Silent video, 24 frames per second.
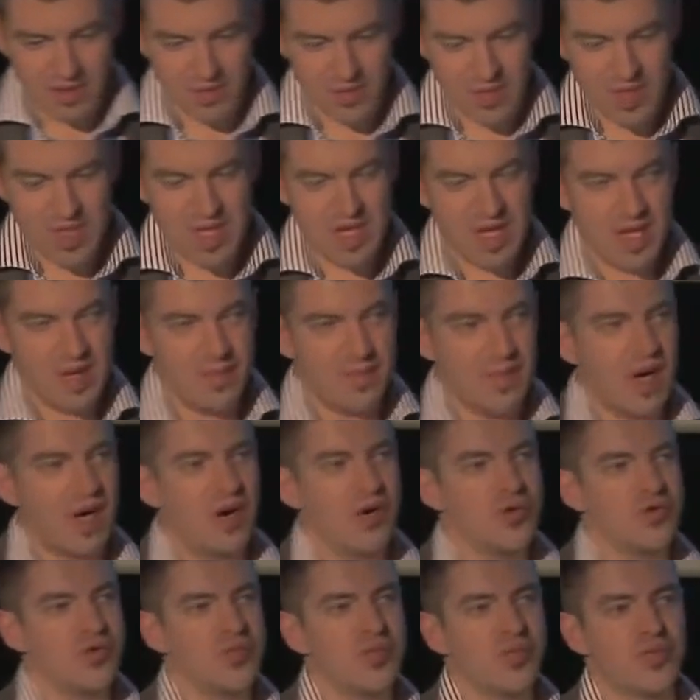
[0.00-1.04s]
We are
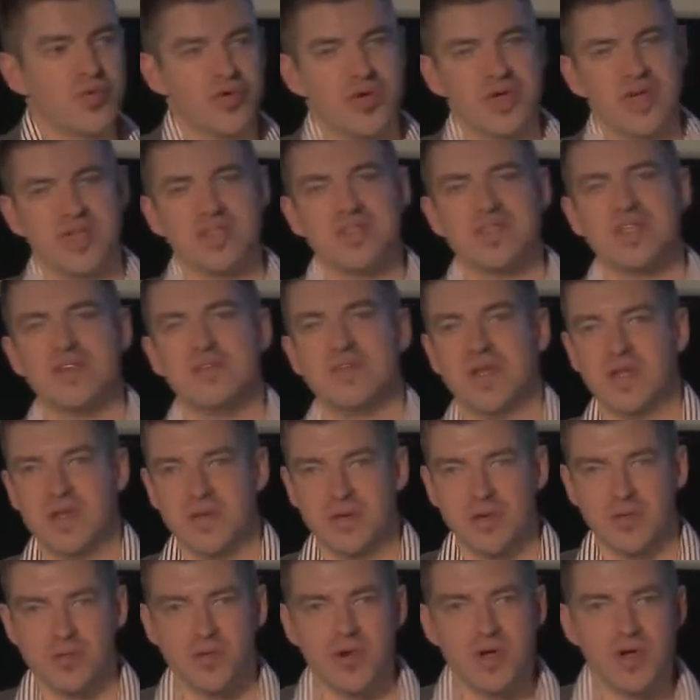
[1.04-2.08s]
about proactivity.
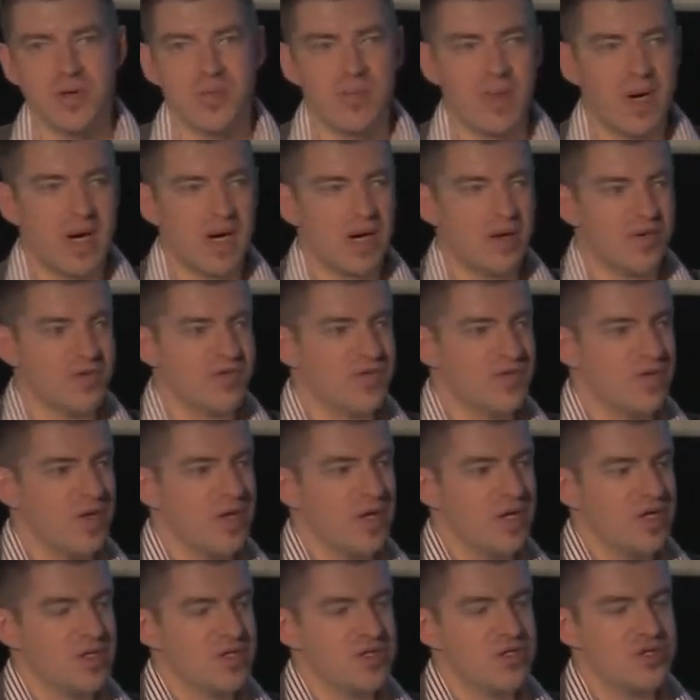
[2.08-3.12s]
We're about
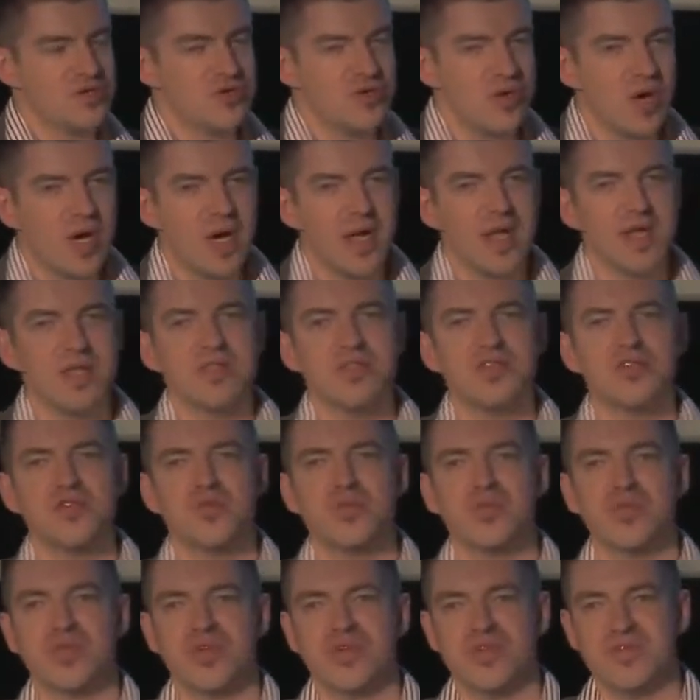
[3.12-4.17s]
trying to
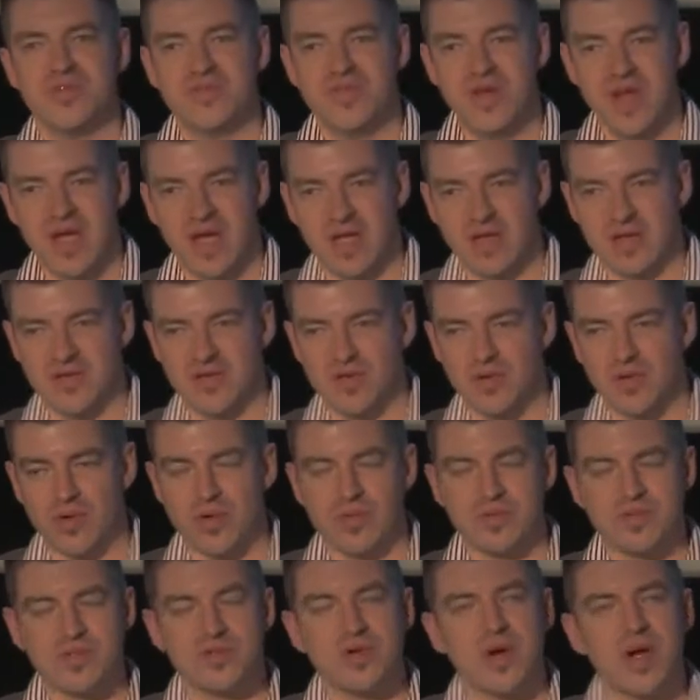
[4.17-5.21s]
prevent
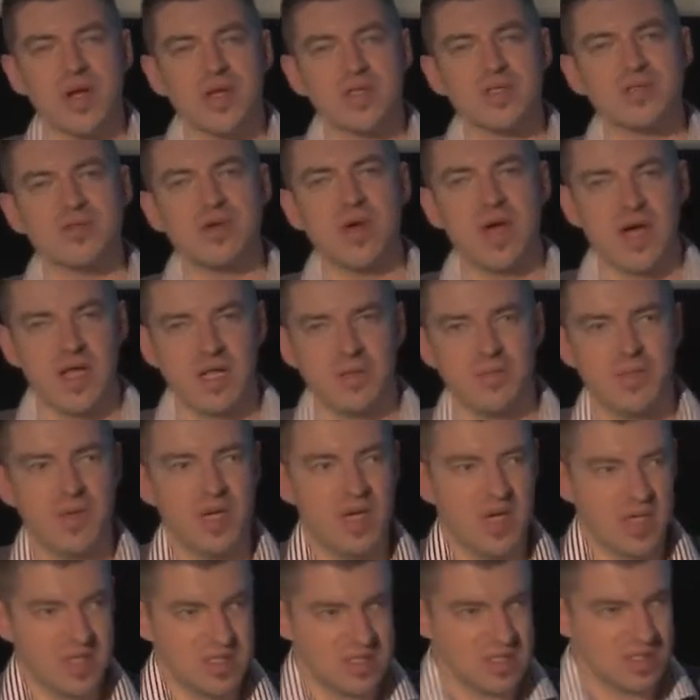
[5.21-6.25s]
or trying to help
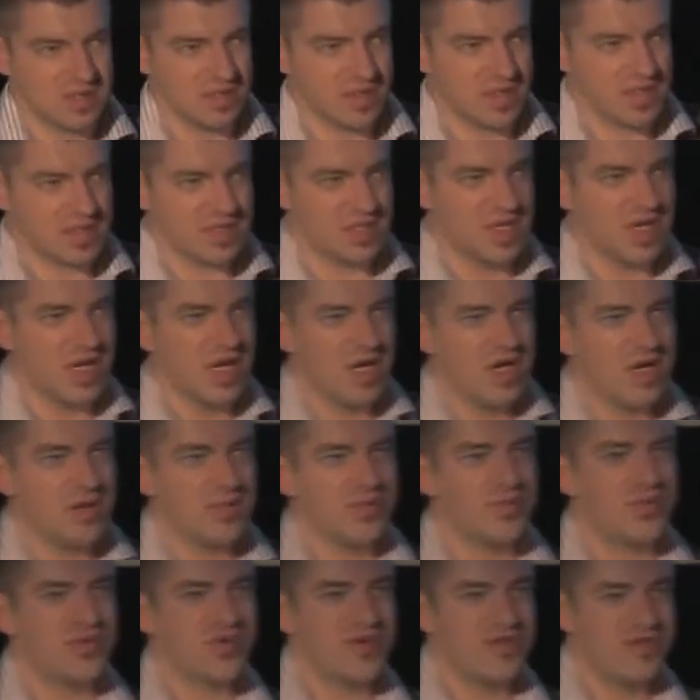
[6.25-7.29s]
customers
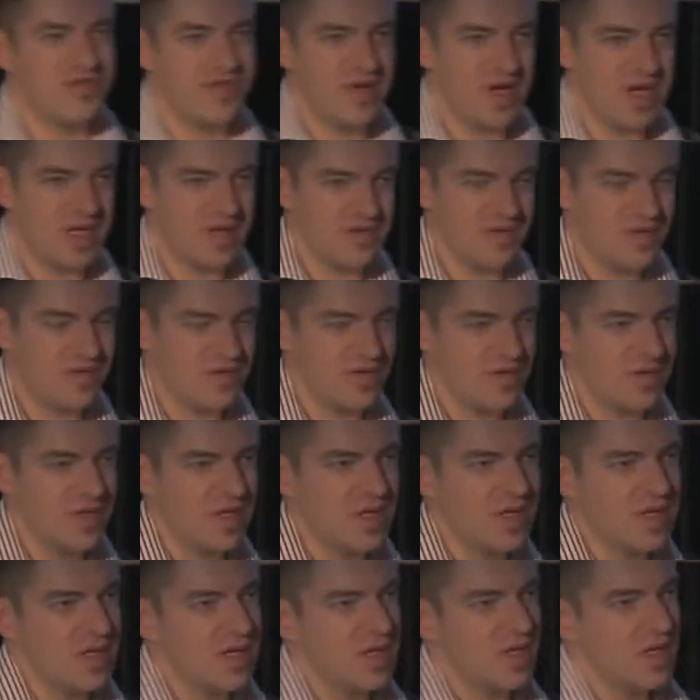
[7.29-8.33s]
prevent
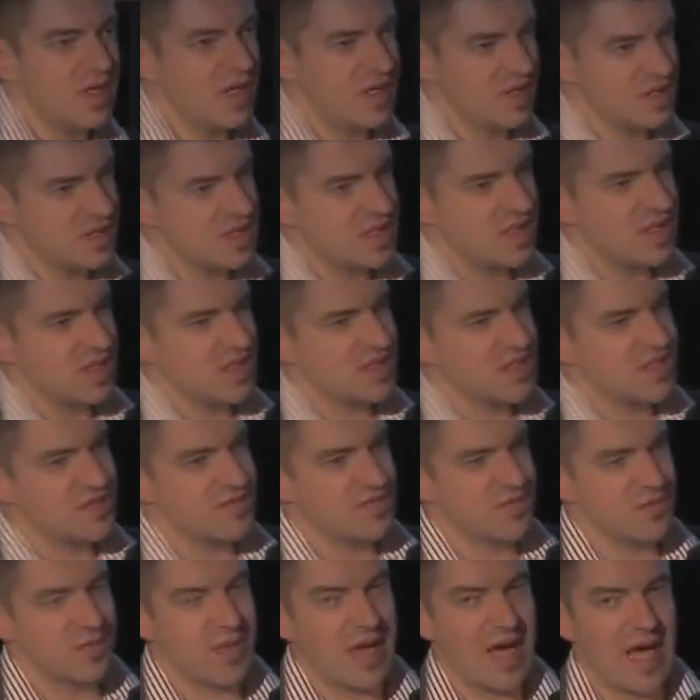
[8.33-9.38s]
incidents
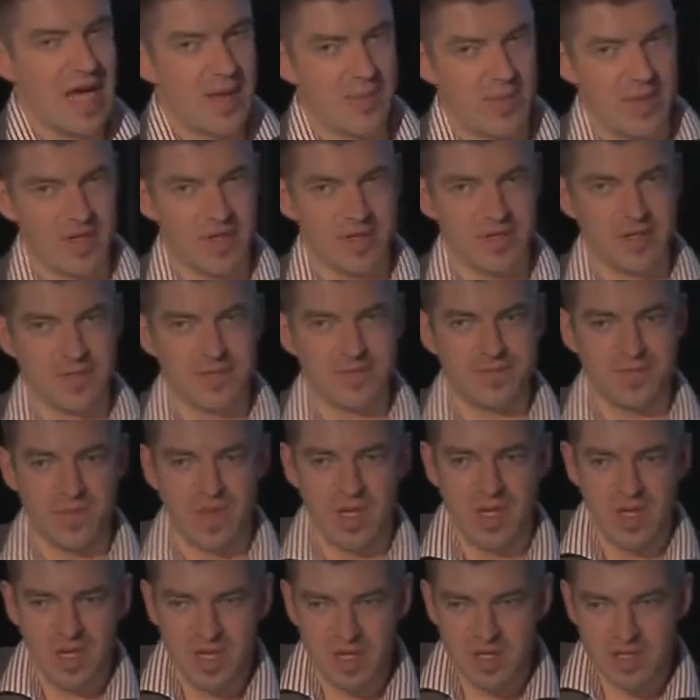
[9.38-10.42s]
from happening.
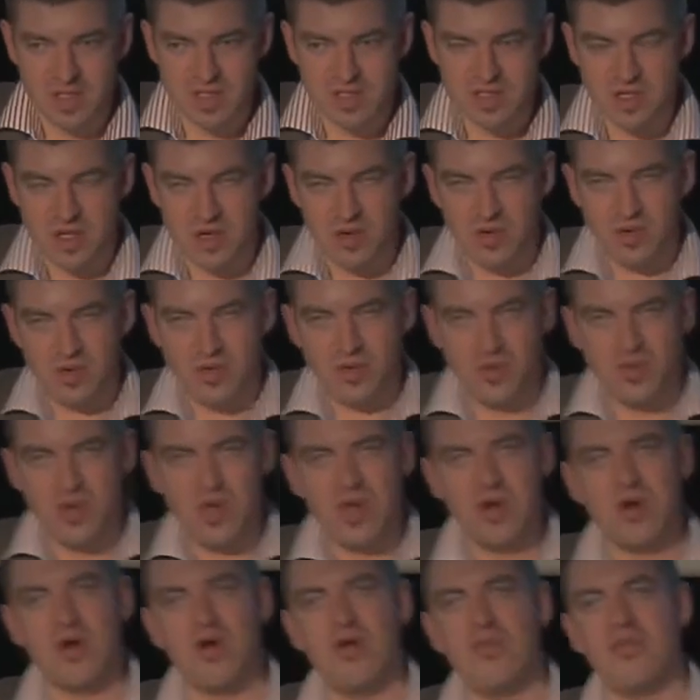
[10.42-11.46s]
So
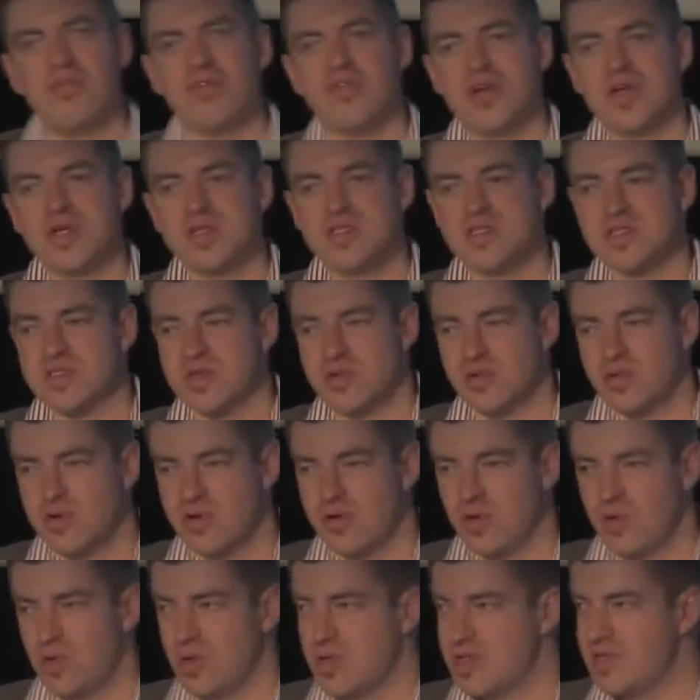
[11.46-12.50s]
we are offering
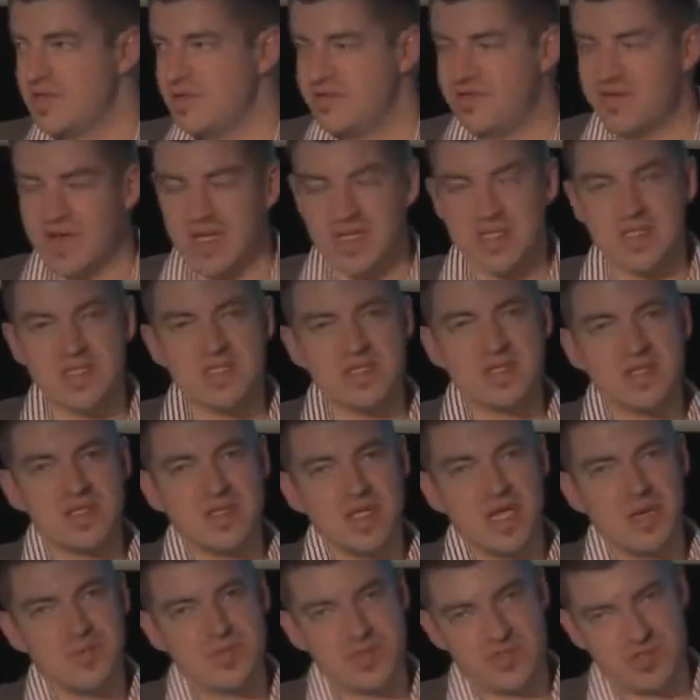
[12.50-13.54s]
so-called defense in
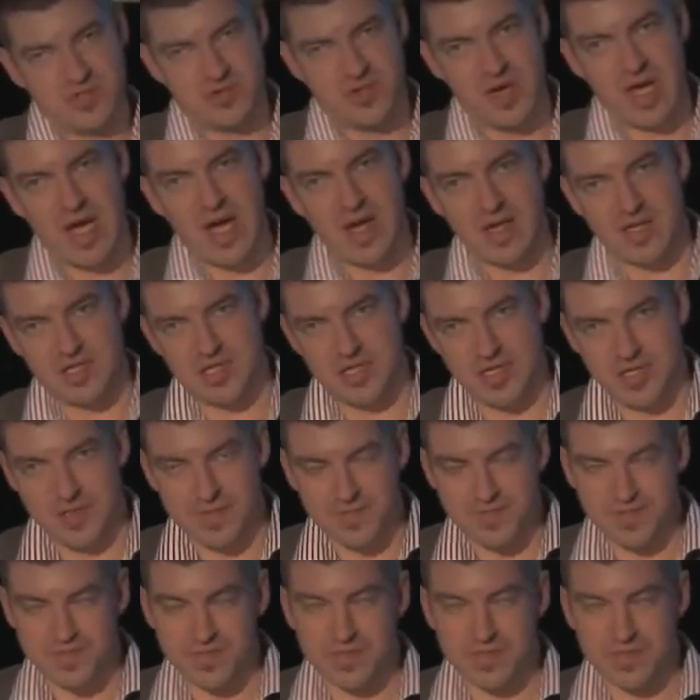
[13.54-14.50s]
depth strategy,